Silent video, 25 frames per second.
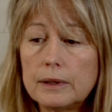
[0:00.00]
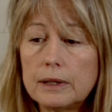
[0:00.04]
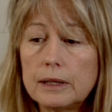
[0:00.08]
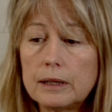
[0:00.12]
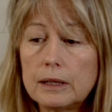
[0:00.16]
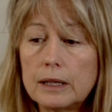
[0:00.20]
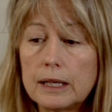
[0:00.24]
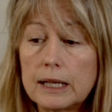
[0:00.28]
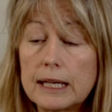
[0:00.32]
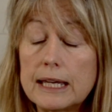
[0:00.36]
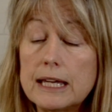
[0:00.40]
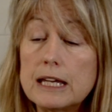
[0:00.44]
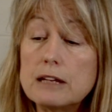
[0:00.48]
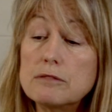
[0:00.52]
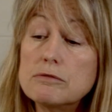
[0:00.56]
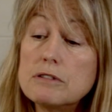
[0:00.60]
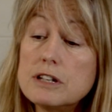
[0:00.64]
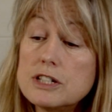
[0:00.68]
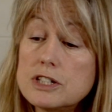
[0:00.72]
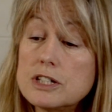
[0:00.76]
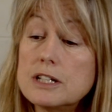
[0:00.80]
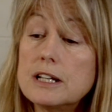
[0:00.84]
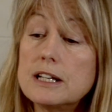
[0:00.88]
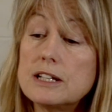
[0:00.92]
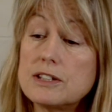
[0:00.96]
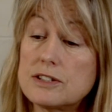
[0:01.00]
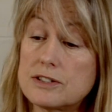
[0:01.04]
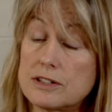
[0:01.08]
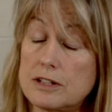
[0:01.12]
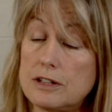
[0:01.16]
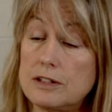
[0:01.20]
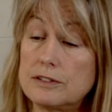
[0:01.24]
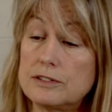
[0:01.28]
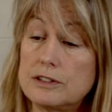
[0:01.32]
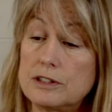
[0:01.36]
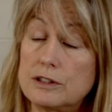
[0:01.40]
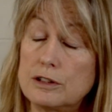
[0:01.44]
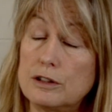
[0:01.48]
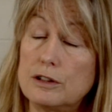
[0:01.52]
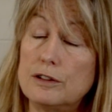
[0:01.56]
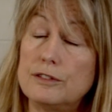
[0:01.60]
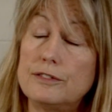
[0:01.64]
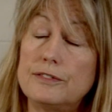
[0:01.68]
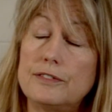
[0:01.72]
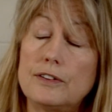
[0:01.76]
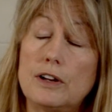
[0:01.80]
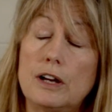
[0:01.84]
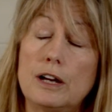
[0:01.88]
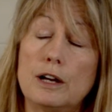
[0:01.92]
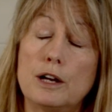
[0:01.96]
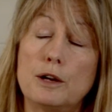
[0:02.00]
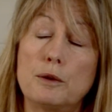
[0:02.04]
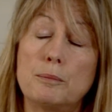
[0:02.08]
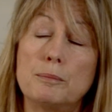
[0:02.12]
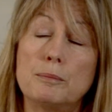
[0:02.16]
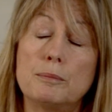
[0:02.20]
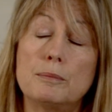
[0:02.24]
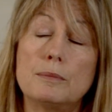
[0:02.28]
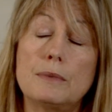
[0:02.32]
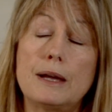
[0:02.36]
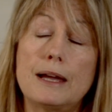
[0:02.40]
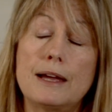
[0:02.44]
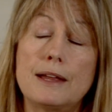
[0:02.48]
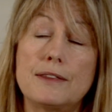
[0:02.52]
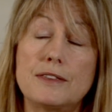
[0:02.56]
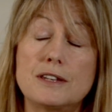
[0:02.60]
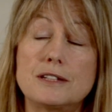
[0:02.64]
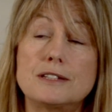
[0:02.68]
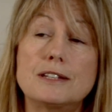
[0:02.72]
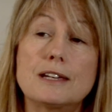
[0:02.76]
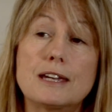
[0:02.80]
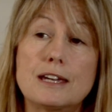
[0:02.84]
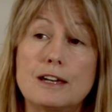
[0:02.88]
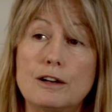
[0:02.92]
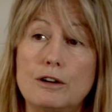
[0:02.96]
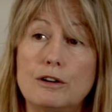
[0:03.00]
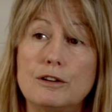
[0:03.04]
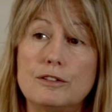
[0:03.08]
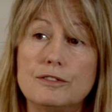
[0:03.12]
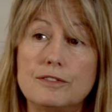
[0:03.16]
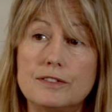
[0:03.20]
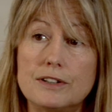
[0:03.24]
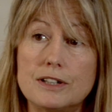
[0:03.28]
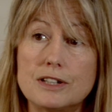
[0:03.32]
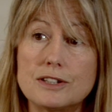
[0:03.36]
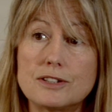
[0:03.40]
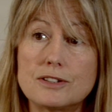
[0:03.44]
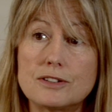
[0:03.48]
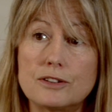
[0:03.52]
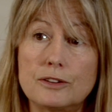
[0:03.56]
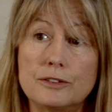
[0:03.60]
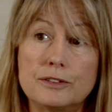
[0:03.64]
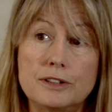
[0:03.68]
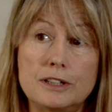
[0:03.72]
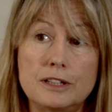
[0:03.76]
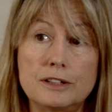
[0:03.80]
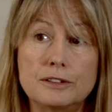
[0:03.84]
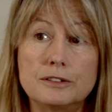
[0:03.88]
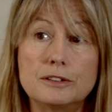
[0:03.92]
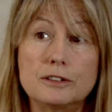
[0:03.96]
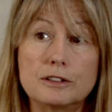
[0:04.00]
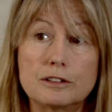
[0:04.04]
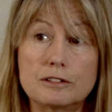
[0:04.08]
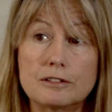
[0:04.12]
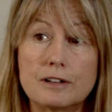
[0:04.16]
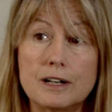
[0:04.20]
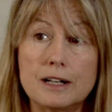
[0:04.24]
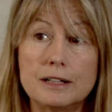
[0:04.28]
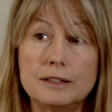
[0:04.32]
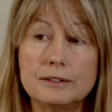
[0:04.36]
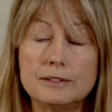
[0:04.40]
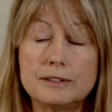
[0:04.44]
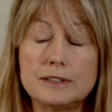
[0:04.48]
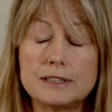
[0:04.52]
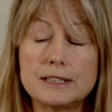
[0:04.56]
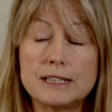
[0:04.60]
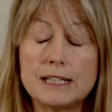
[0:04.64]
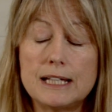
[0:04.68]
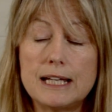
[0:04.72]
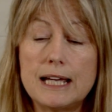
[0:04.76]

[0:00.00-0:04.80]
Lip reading: he originally started off at the ticket office on the Underground.